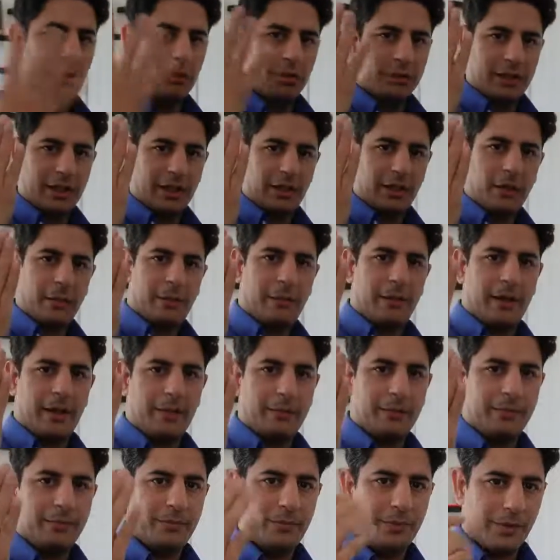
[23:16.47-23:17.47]
closing your
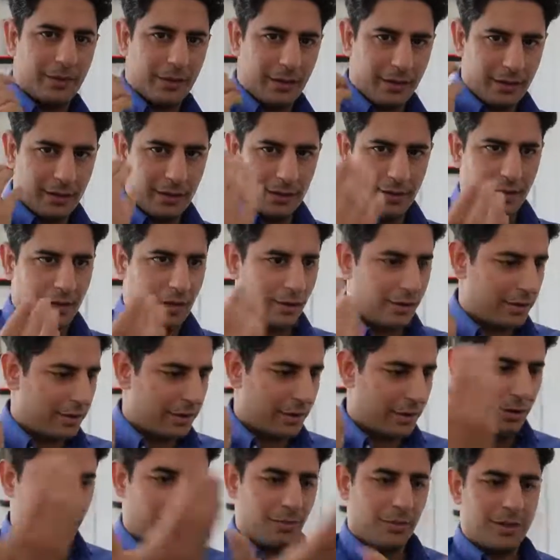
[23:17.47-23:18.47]
palm,
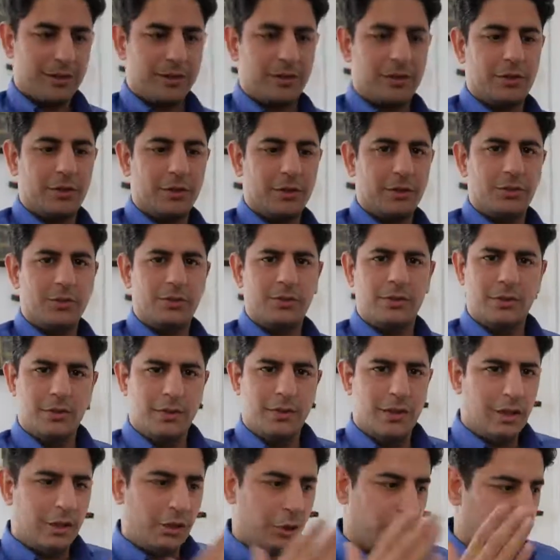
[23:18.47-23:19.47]
or once you
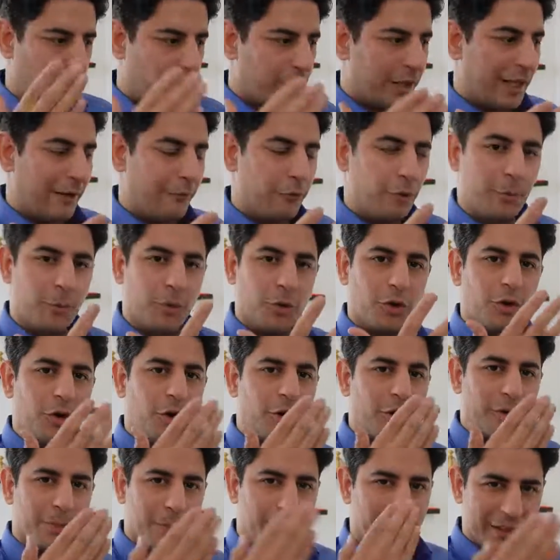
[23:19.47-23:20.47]
don't have to put a
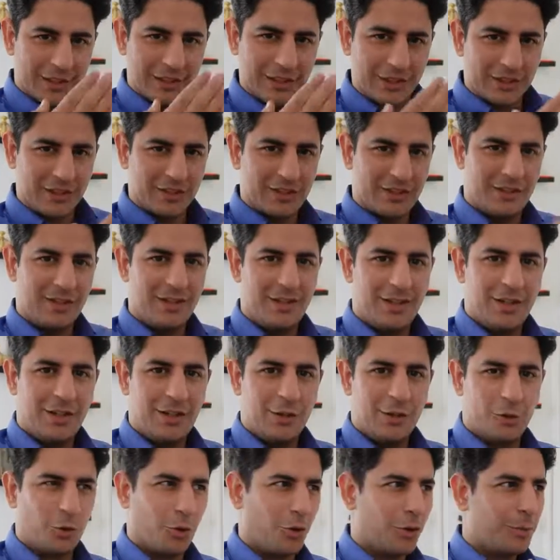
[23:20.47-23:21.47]
lot of pressure.
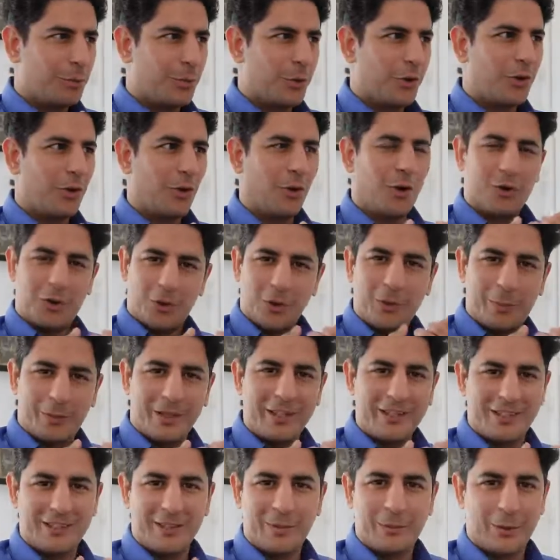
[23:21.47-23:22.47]
Don't put lot of
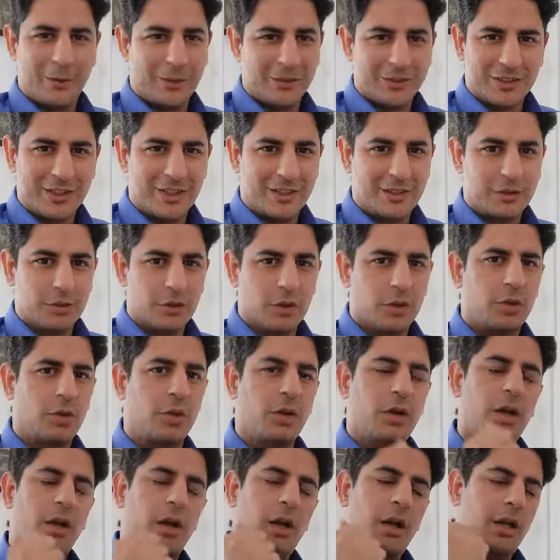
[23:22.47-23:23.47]
pressure, because that is not
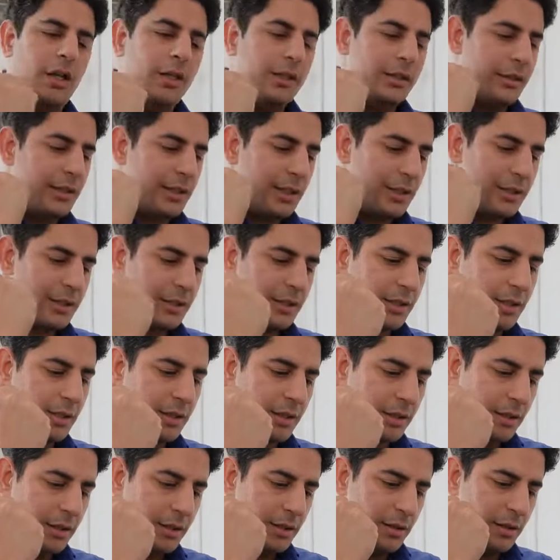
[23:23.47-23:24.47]
good.
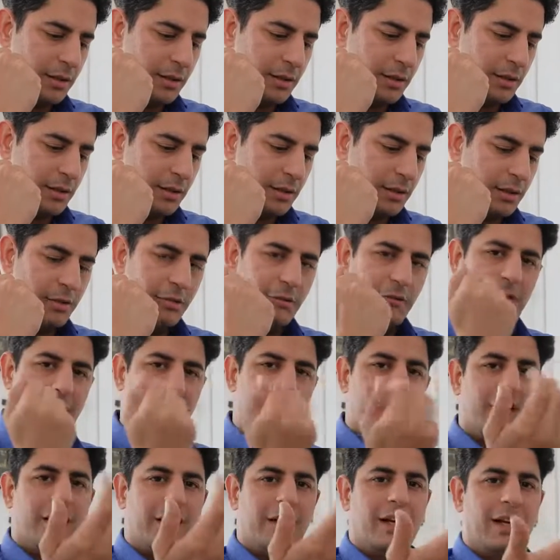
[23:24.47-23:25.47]
Just
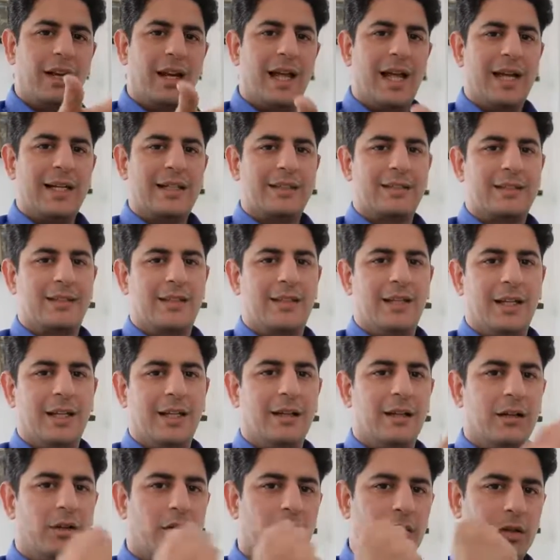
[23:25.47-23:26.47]
very
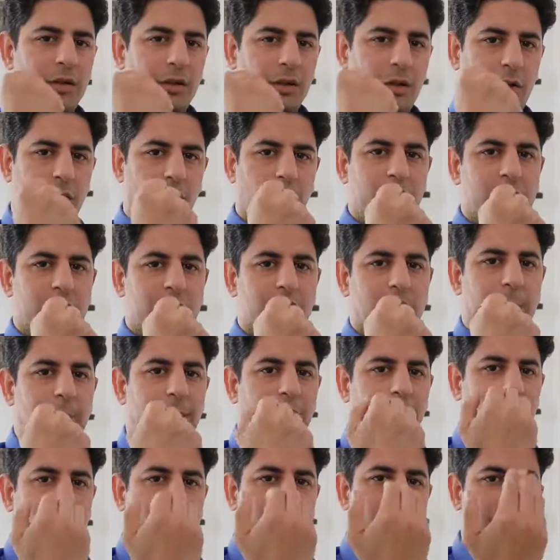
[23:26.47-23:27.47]
relaxedly close the
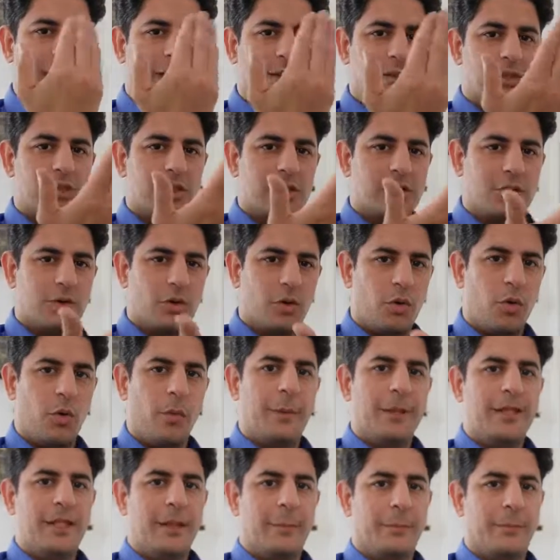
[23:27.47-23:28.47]
palm and just
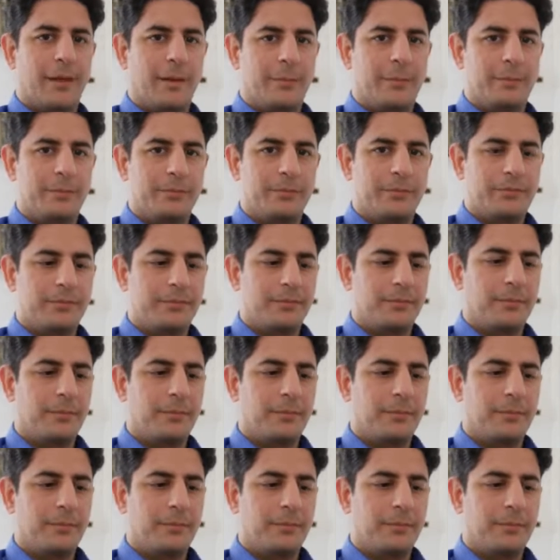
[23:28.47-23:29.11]
open the palm.